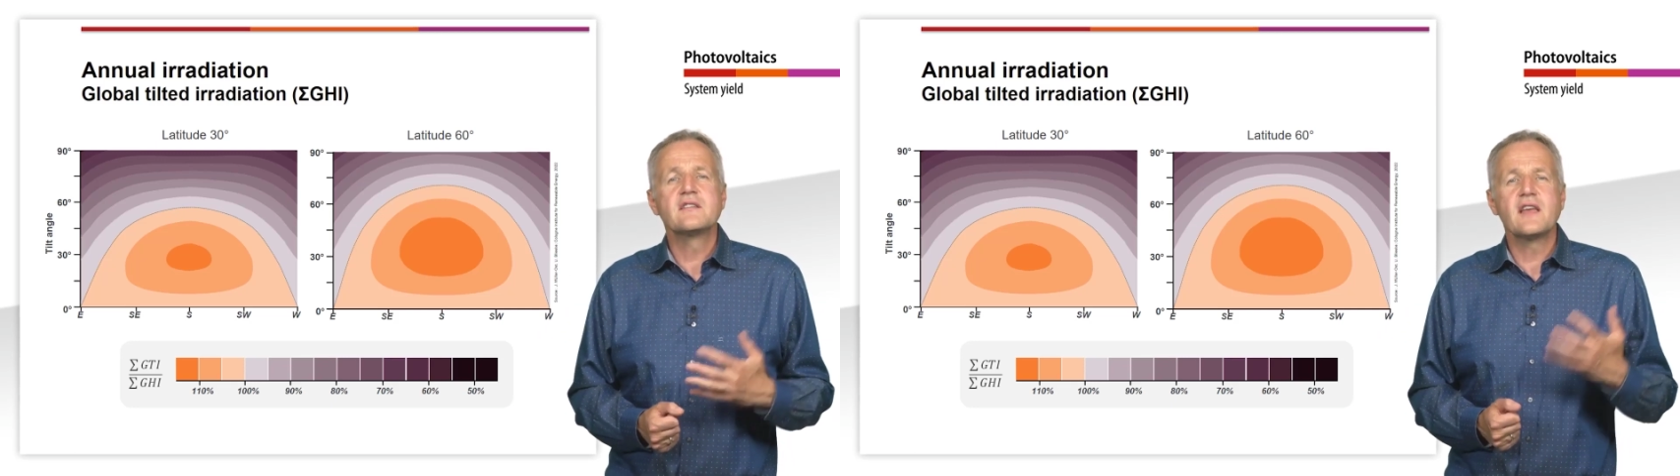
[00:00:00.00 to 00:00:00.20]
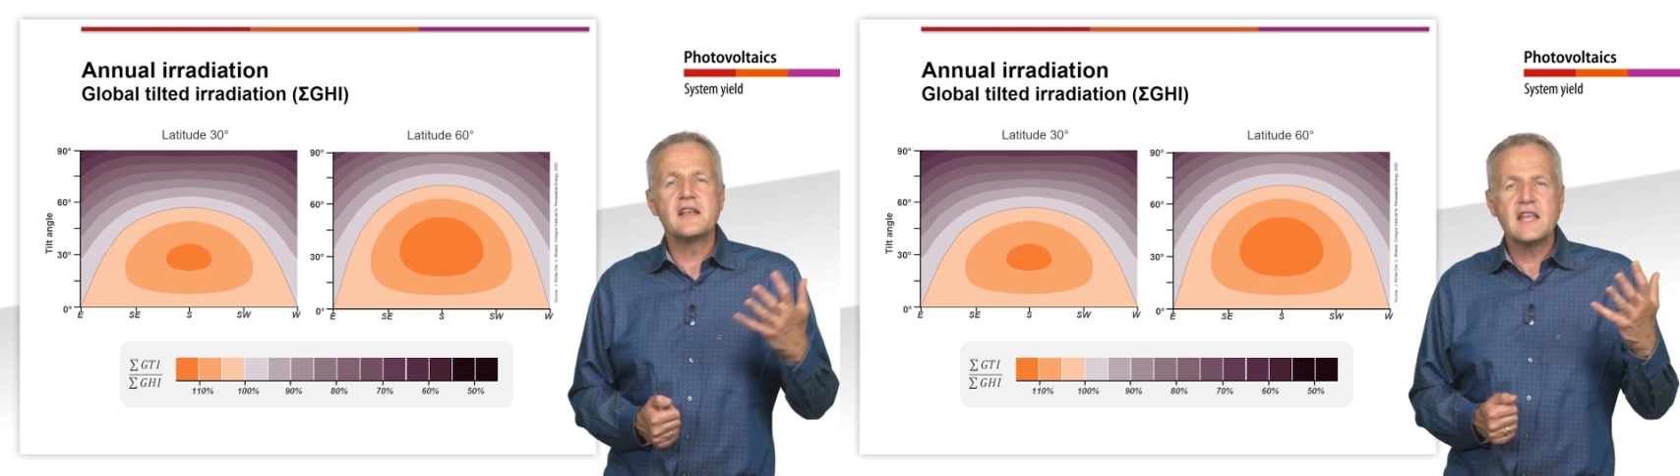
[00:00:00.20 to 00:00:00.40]

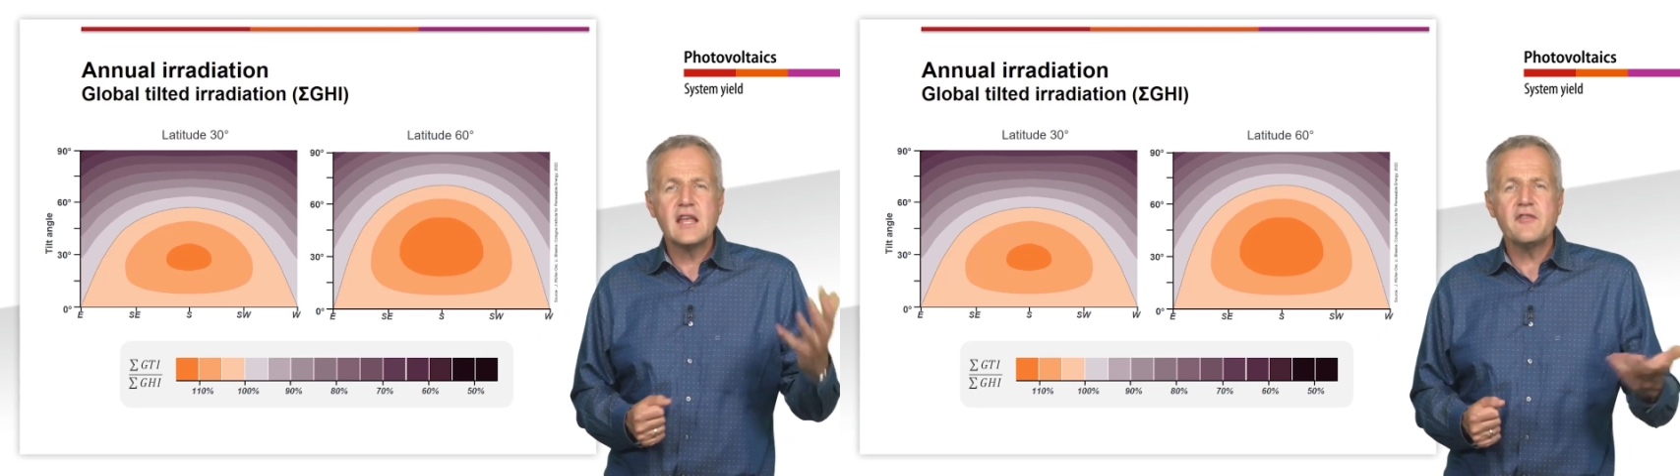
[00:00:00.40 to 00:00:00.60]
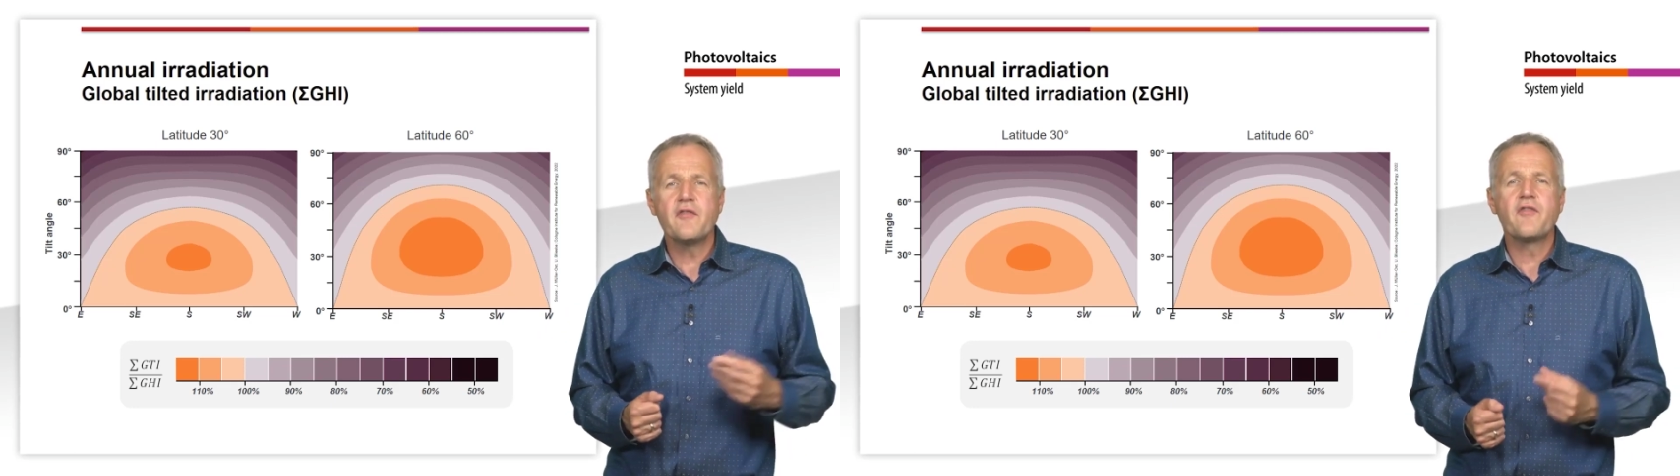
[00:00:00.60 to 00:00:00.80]
then
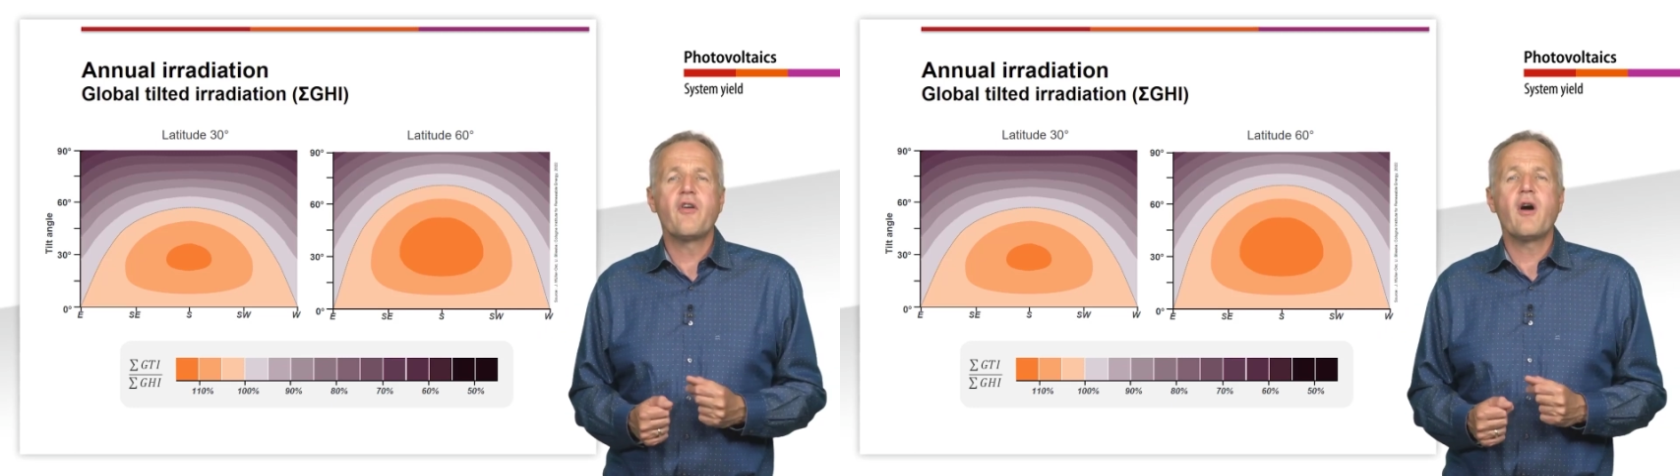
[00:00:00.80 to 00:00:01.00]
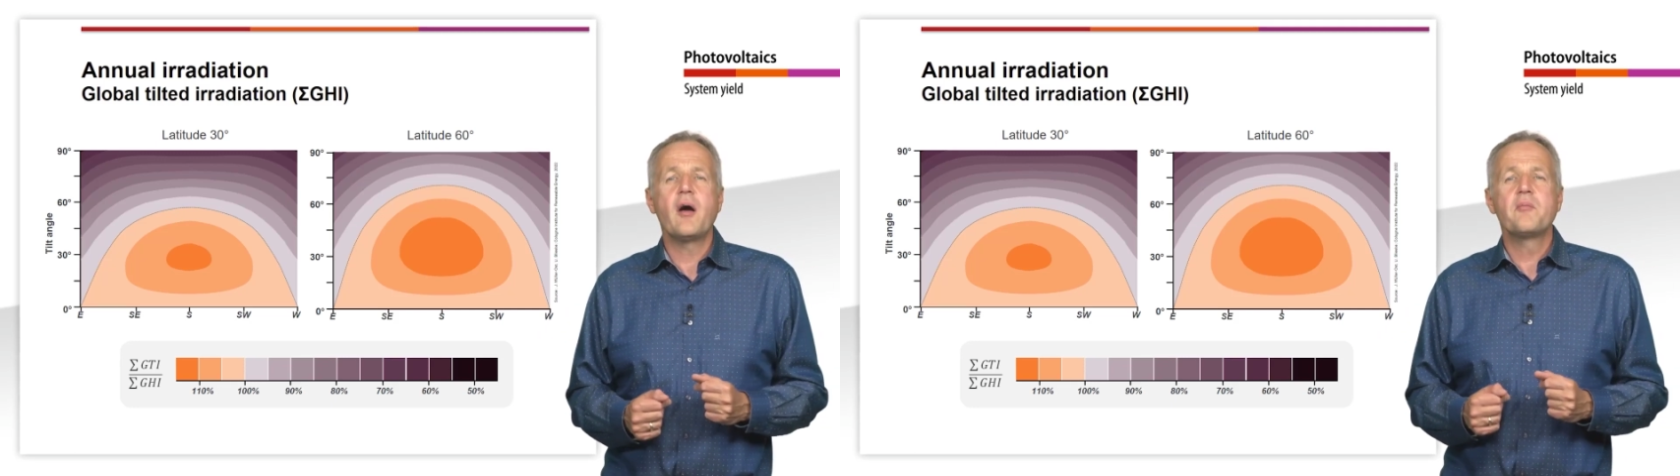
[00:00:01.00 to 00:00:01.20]
even
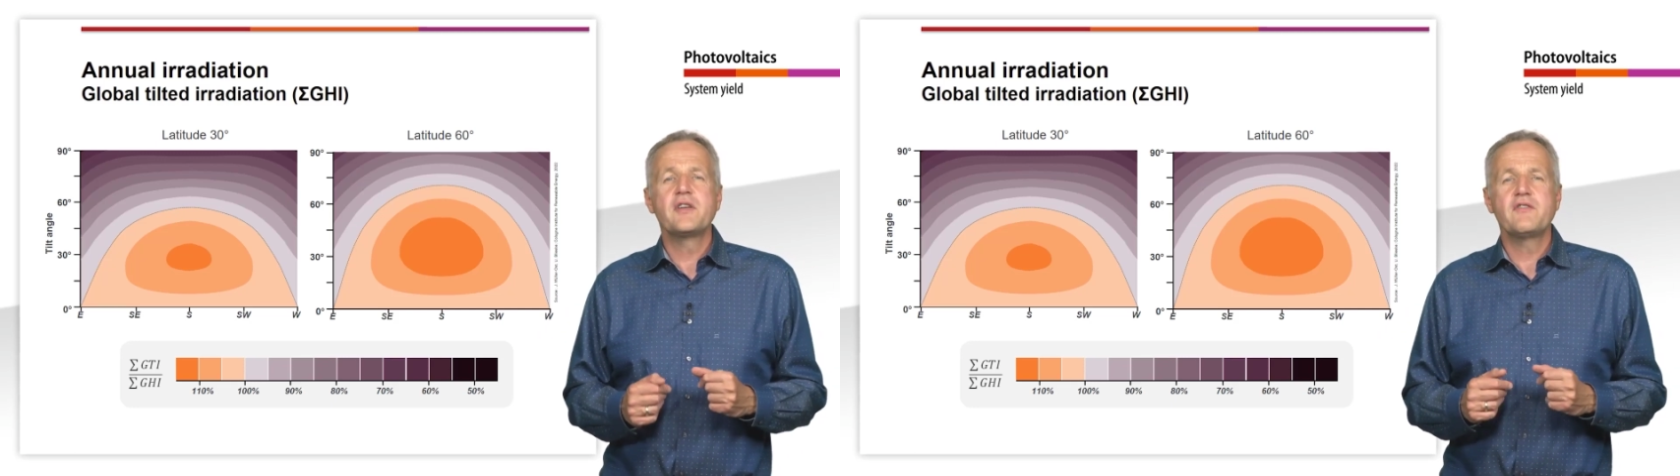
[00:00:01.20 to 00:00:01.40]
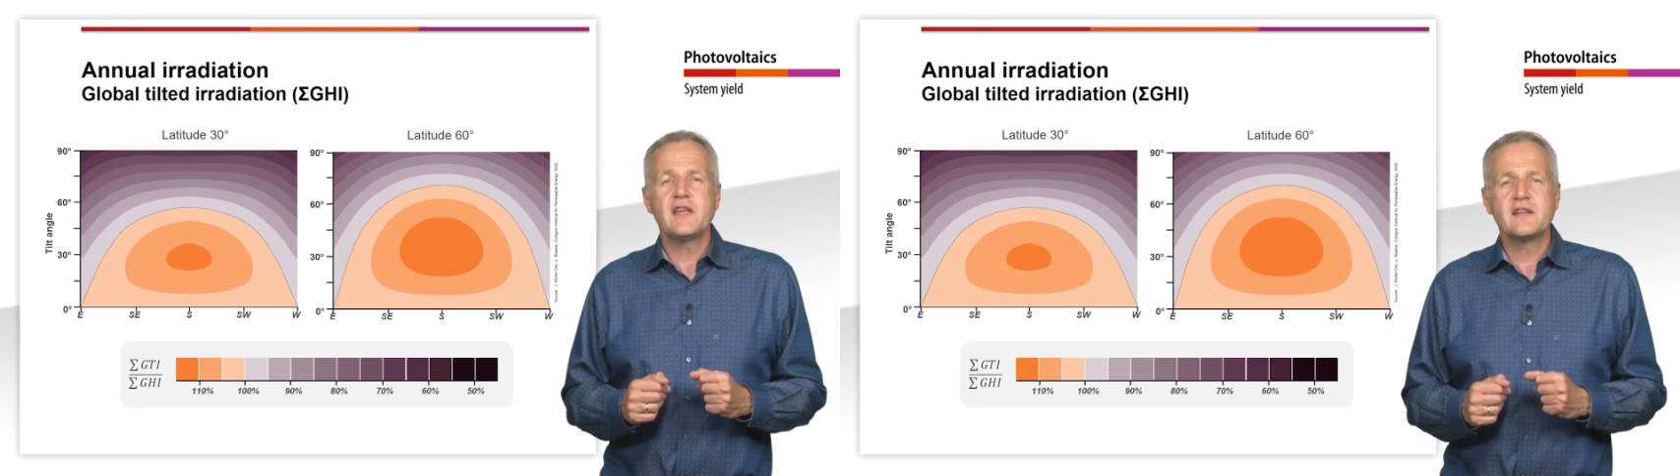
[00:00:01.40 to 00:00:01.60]
for a
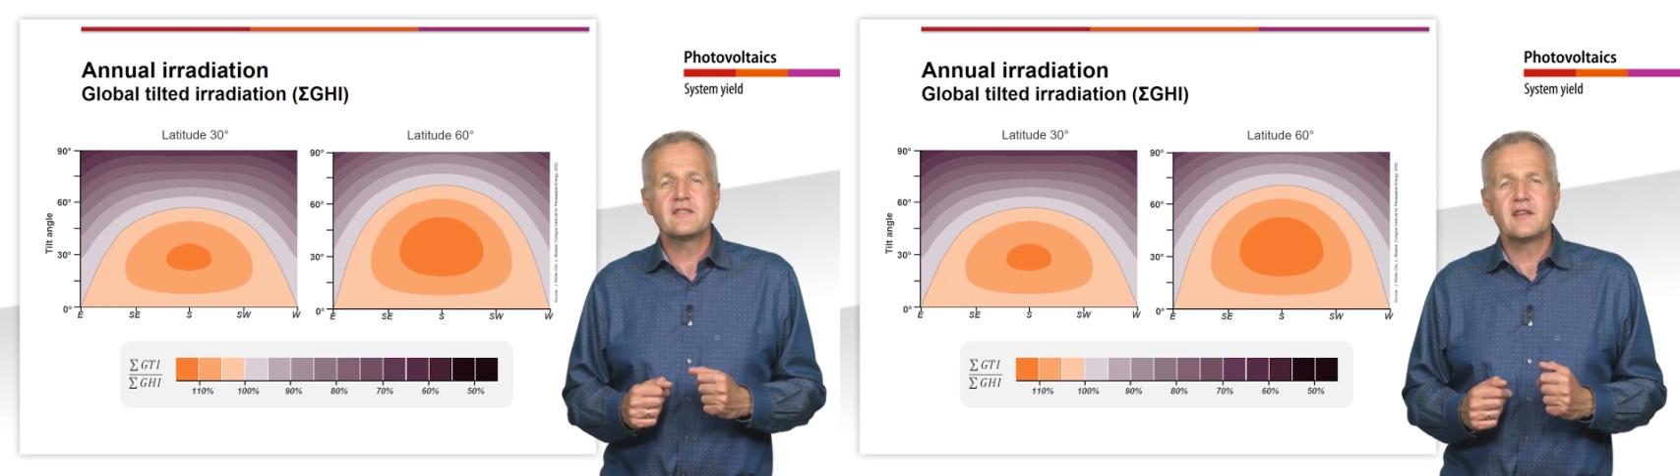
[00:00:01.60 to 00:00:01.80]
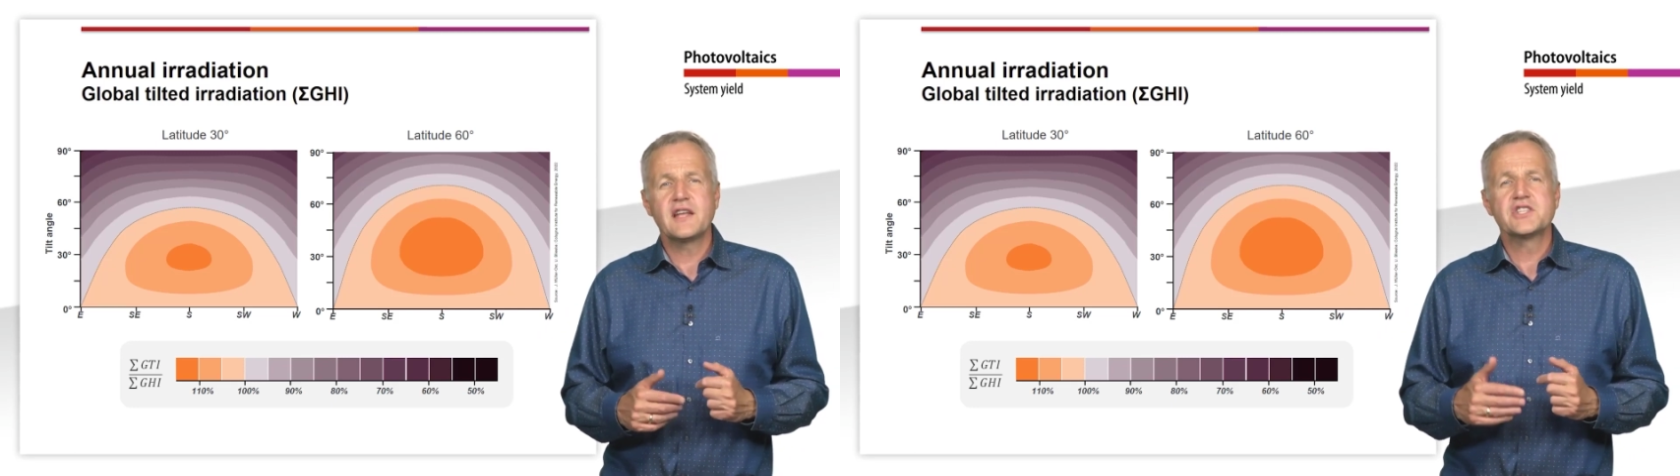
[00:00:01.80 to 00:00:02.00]
PV
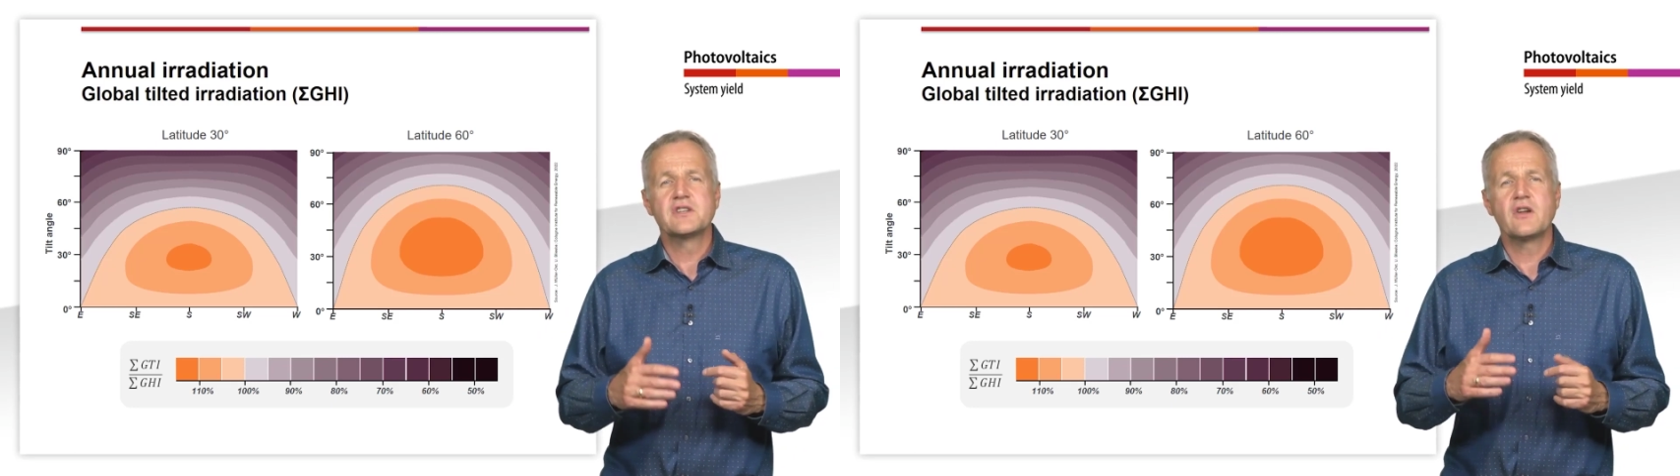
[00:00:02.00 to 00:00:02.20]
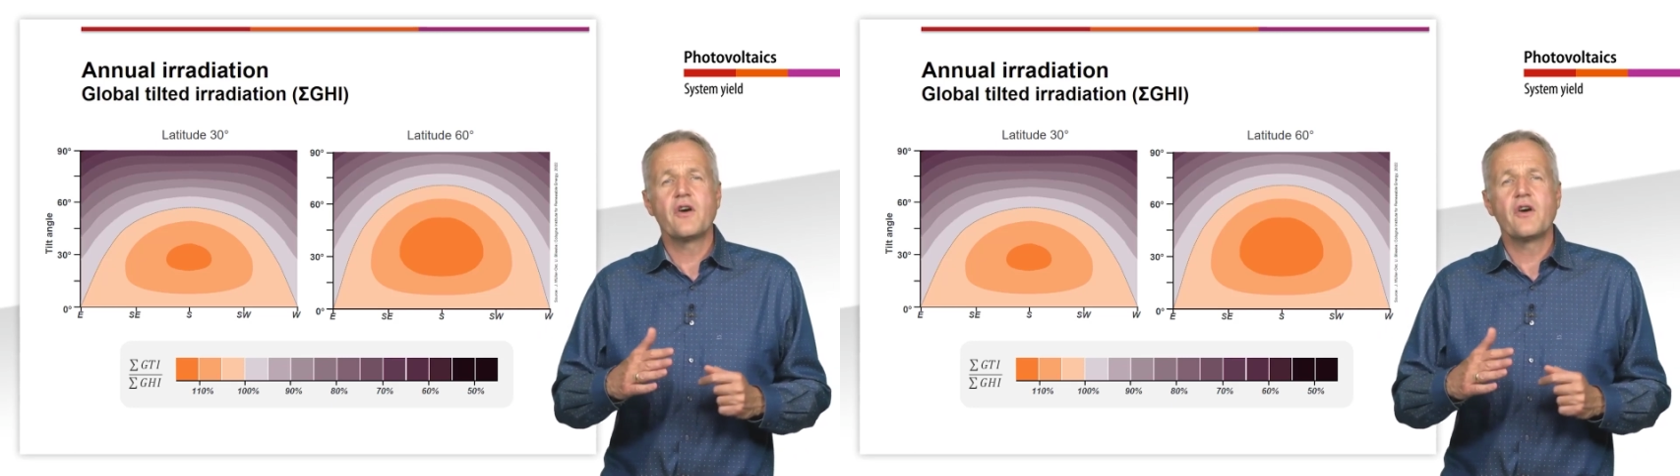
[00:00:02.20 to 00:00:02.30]
installation